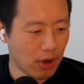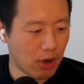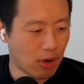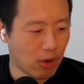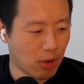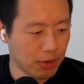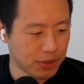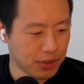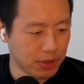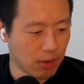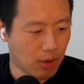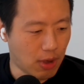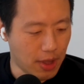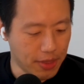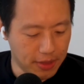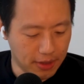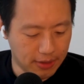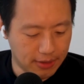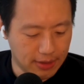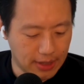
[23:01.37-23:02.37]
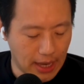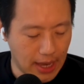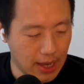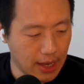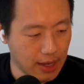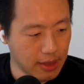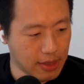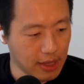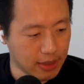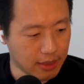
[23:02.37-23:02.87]
also, on the
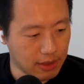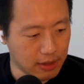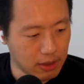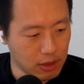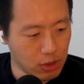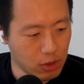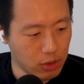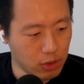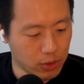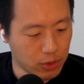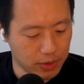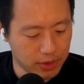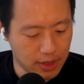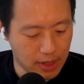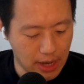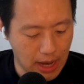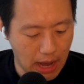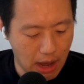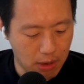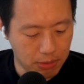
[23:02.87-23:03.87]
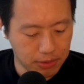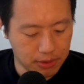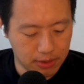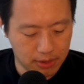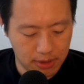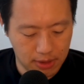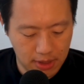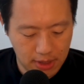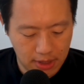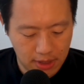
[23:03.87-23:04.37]
day that the news was
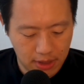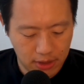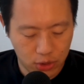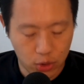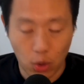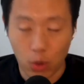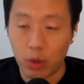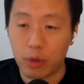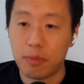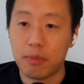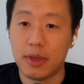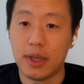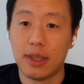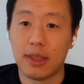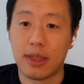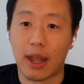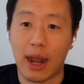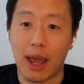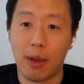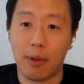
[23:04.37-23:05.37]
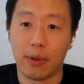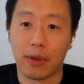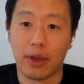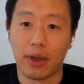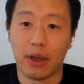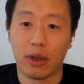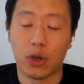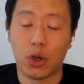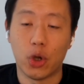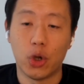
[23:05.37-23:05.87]
announced, told me that I
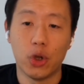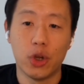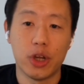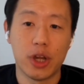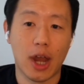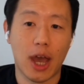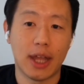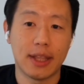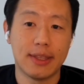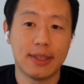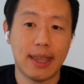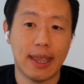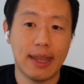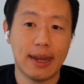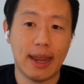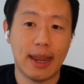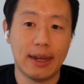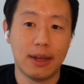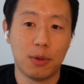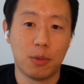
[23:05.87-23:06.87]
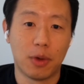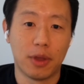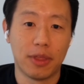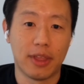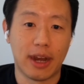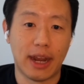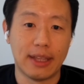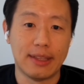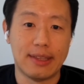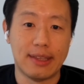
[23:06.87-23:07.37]
could not date anyone
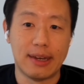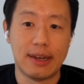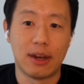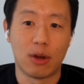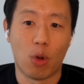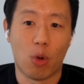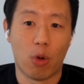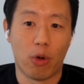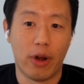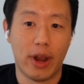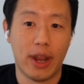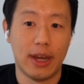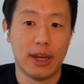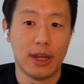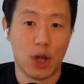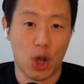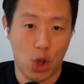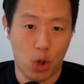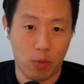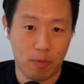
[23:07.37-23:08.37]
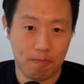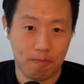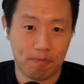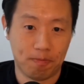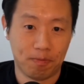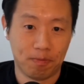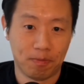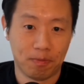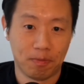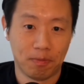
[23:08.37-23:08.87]
that I didn't already know.
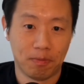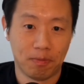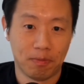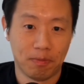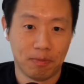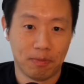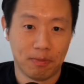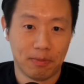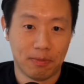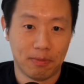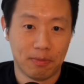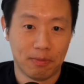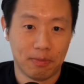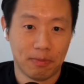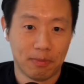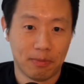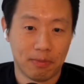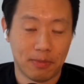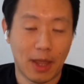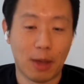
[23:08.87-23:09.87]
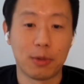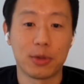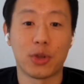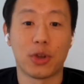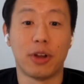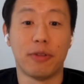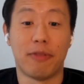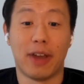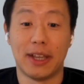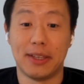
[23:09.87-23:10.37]
That was her
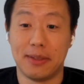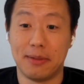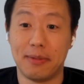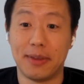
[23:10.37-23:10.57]
advice to me.